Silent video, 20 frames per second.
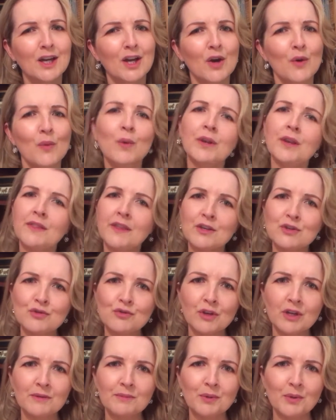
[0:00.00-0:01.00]
What are their
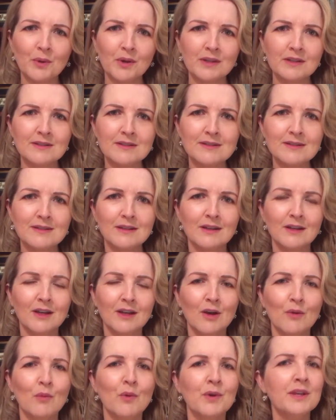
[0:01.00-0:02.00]
trigger points?
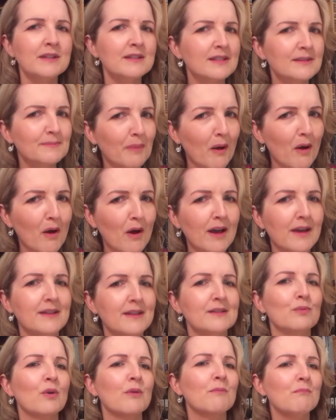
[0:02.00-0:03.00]
What
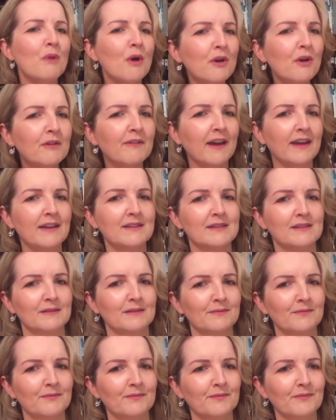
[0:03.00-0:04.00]
inspires? What motivates
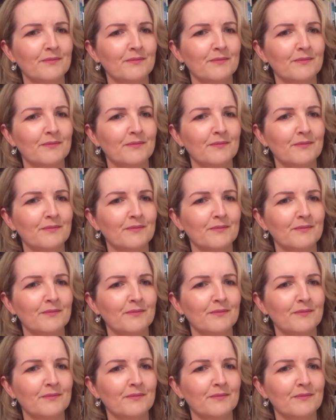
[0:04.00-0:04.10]
them?